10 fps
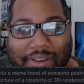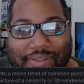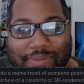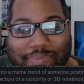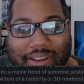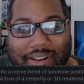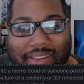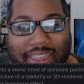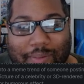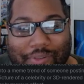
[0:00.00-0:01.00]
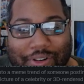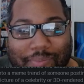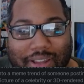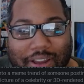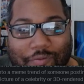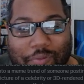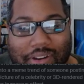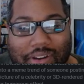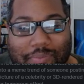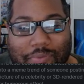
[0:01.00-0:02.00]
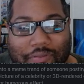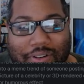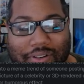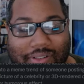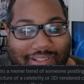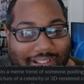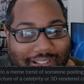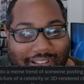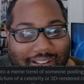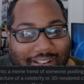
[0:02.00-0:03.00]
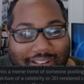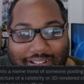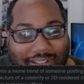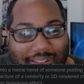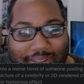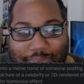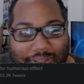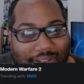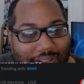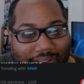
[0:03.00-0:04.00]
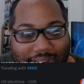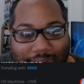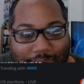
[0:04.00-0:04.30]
else was playing a game on a platform he didn't prefer. Just ridiculous.